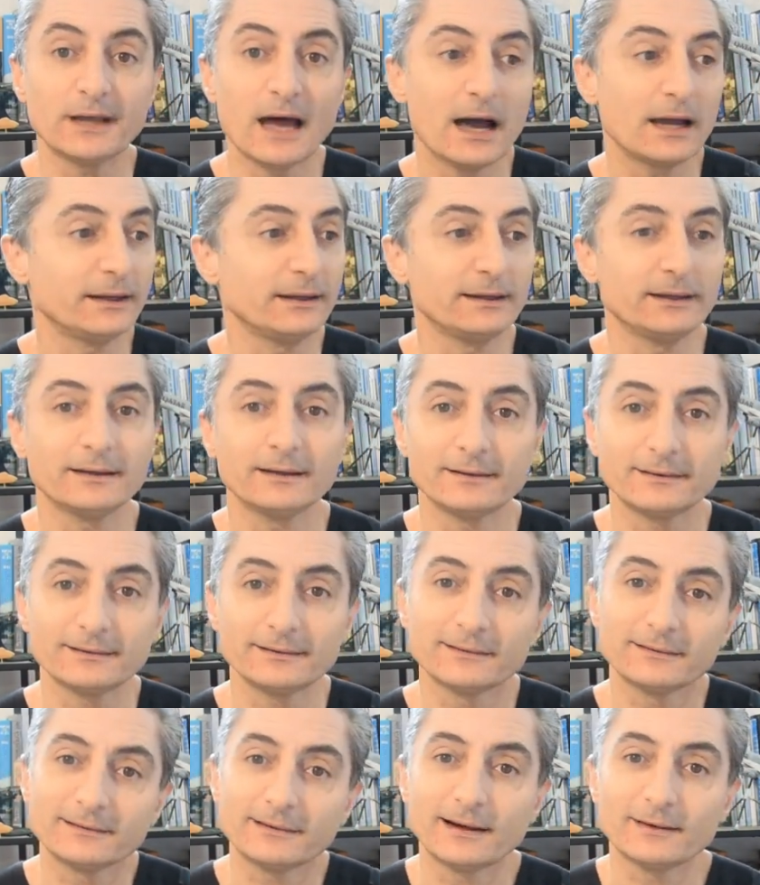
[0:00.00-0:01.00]
die
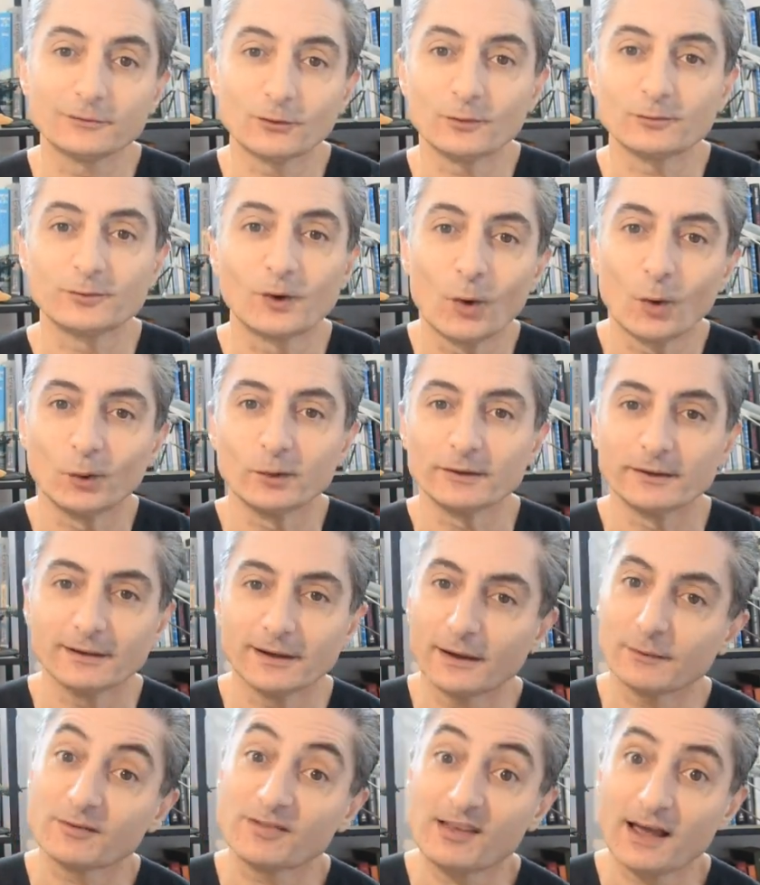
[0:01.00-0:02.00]
out of cold
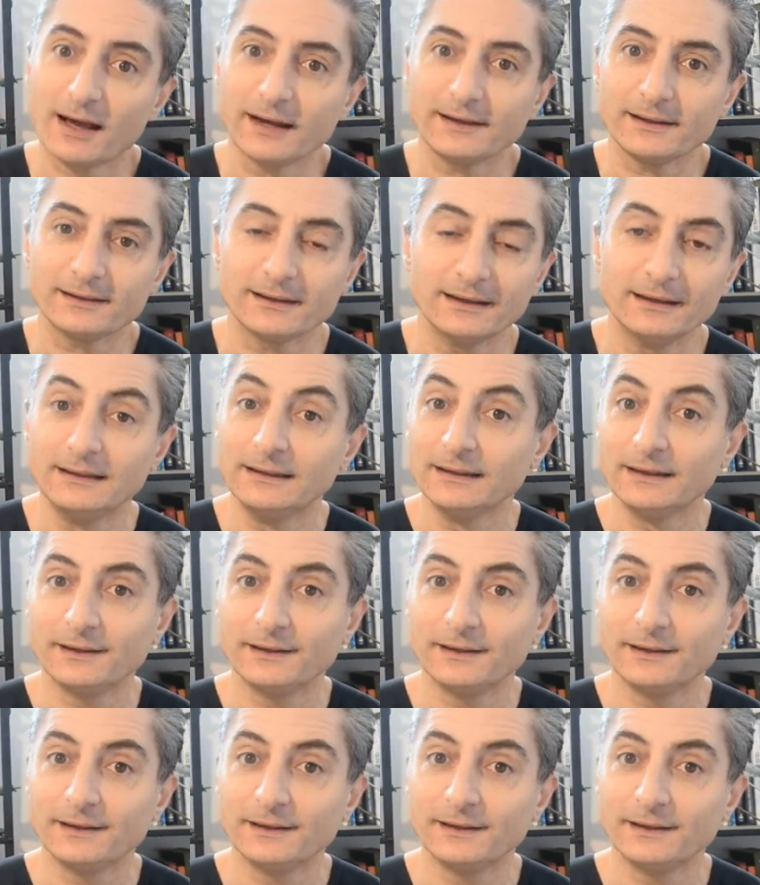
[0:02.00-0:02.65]
outside.